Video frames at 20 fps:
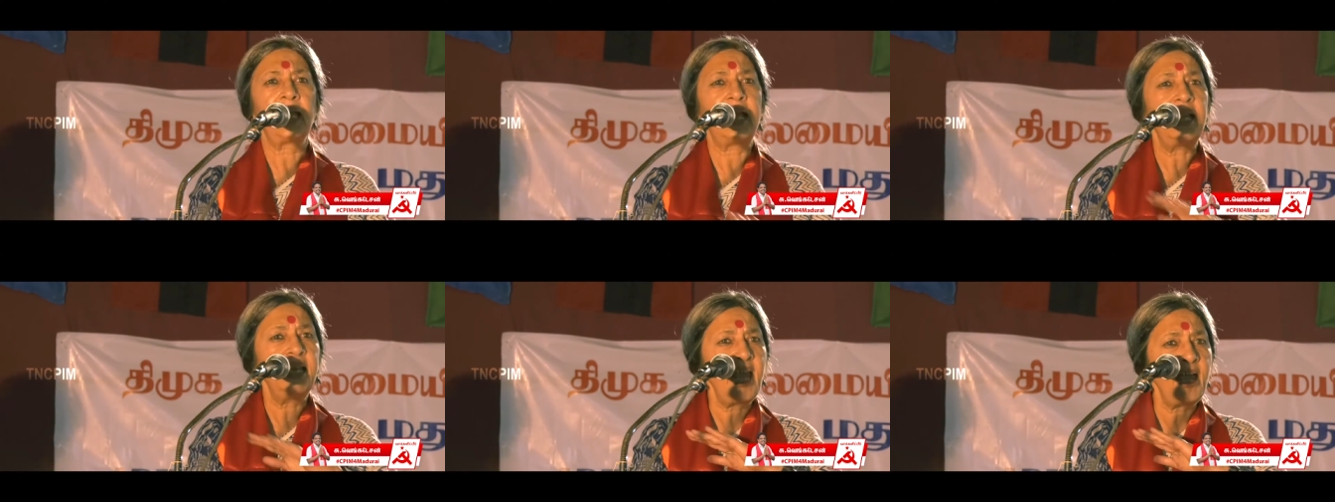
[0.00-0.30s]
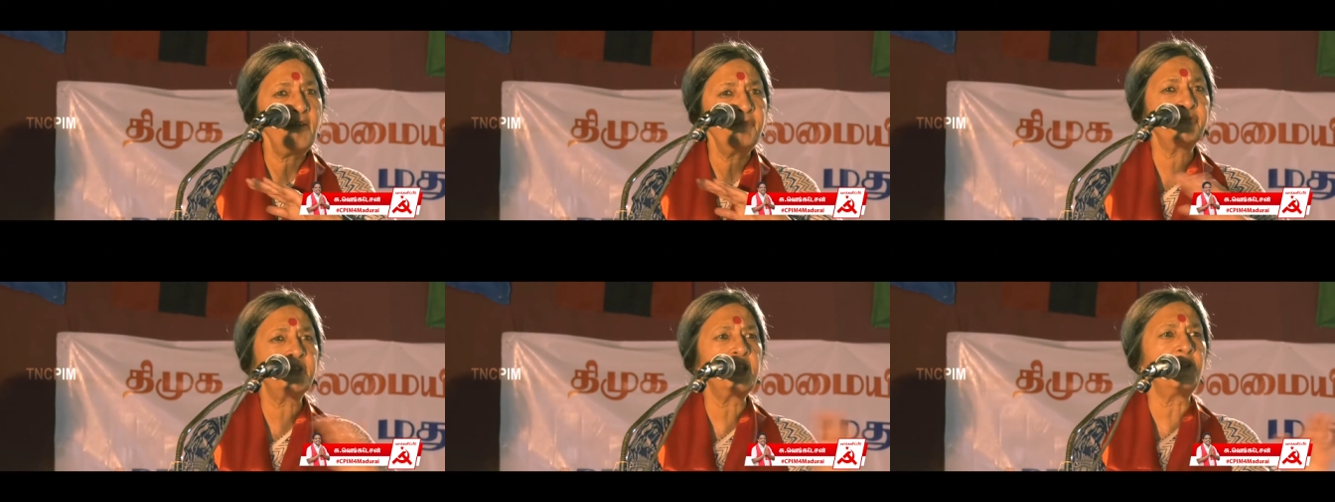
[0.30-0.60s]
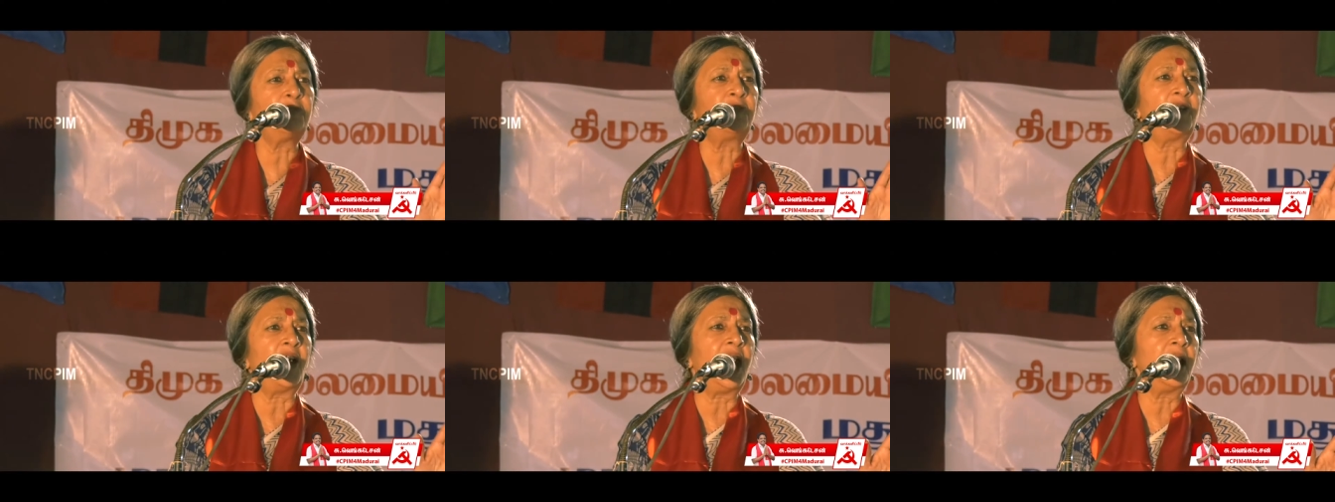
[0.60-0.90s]
They left
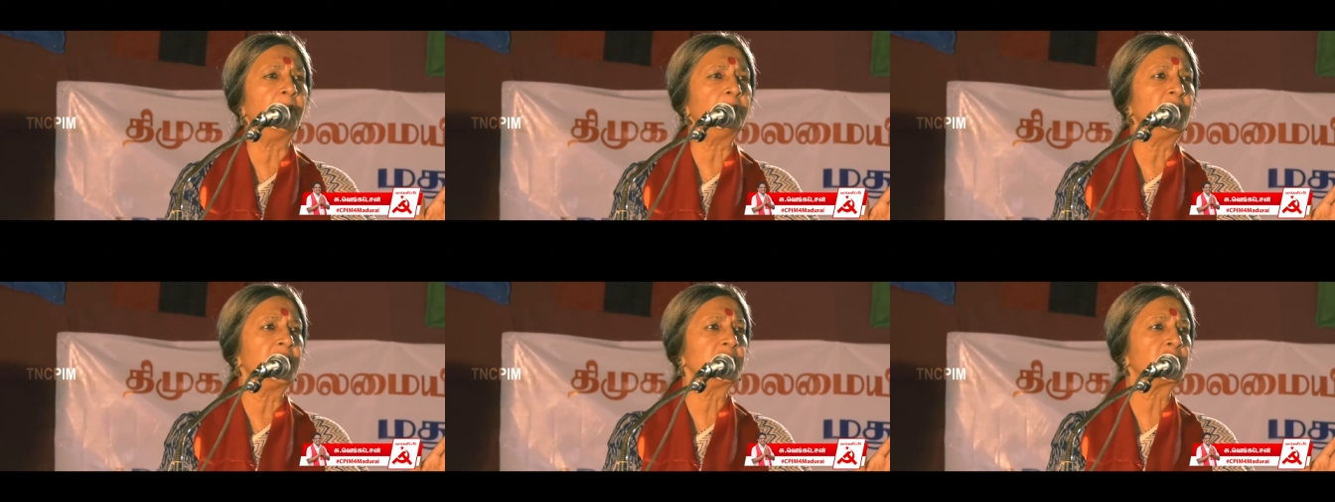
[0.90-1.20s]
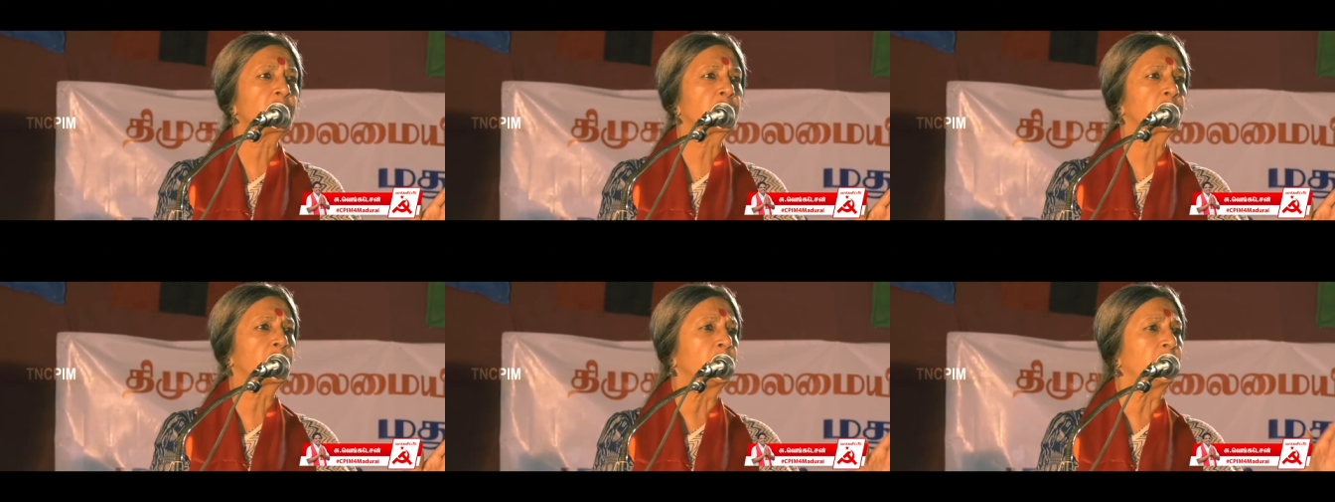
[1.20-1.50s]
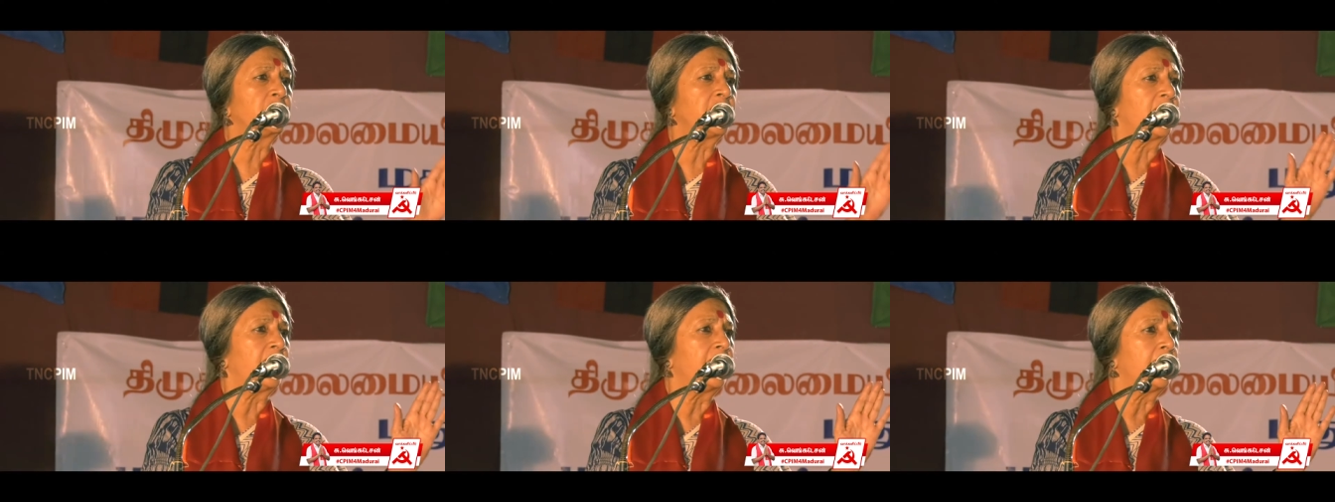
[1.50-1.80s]
the farmers
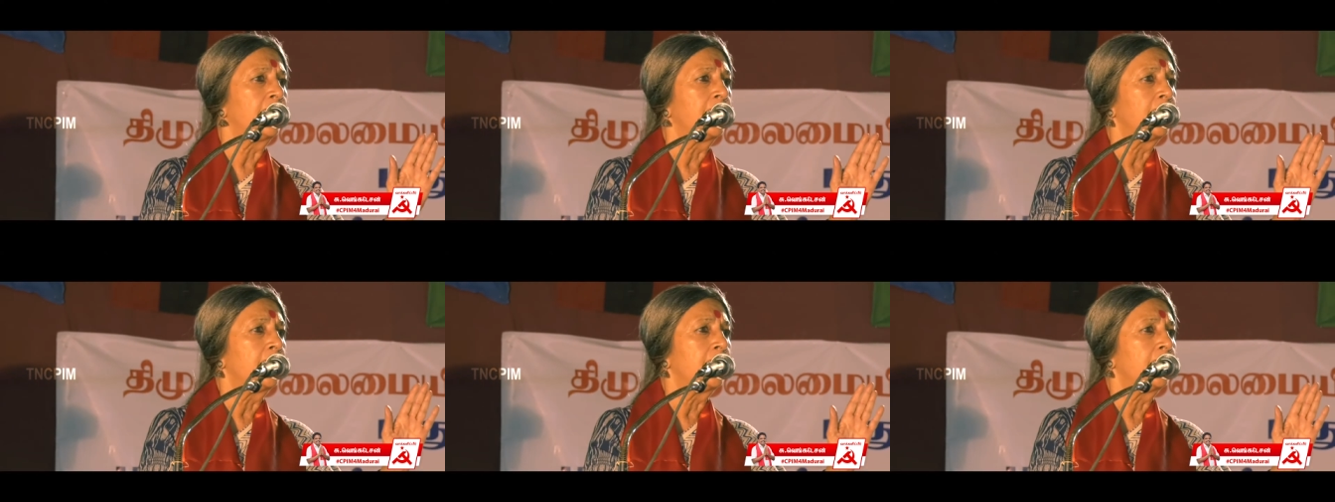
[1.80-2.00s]
to the